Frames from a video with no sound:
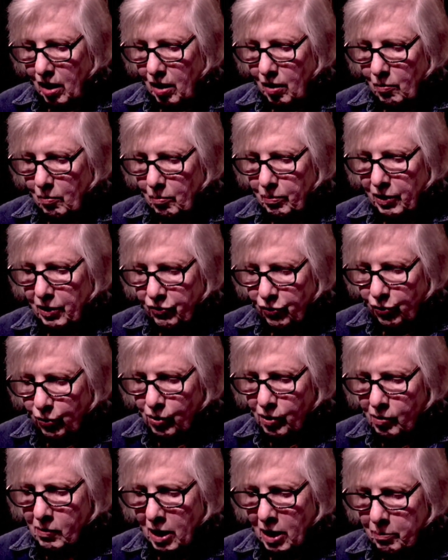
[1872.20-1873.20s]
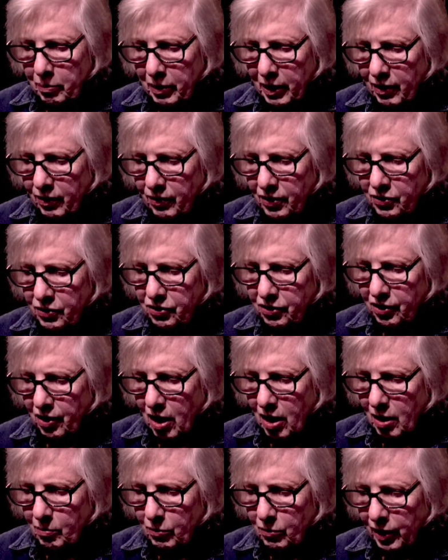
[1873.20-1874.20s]
Before my parents'
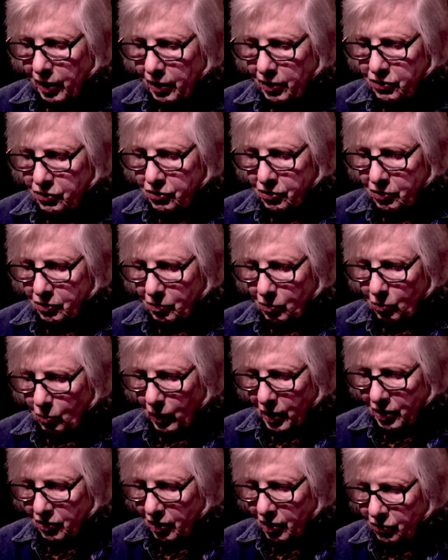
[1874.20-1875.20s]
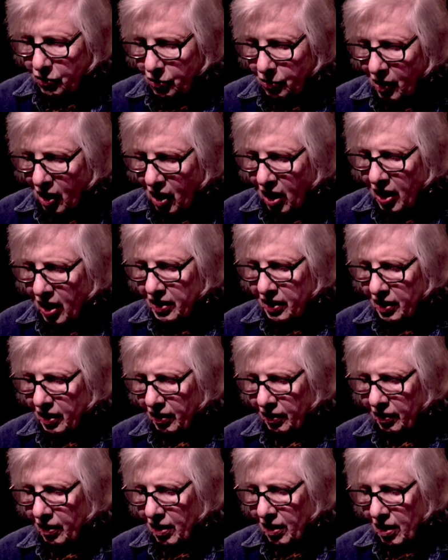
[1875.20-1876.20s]
comrades went into hiding,
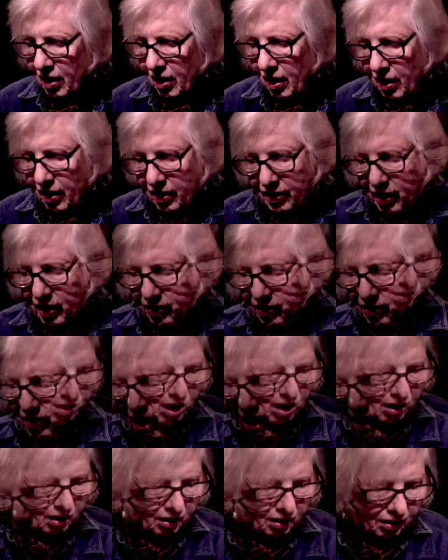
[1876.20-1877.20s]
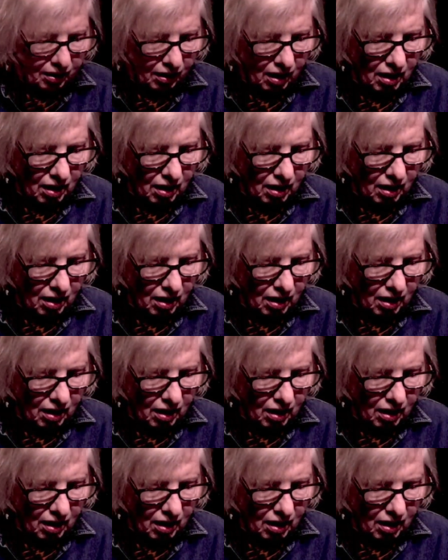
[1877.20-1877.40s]
they'd knock on